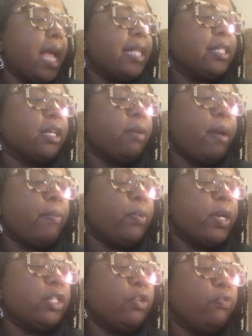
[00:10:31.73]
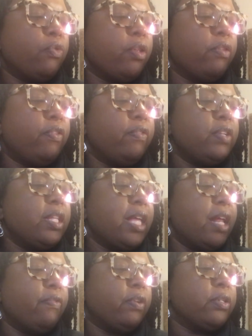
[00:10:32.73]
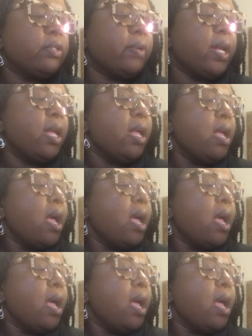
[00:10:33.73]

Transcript: as a commemoration for the 50th anniversary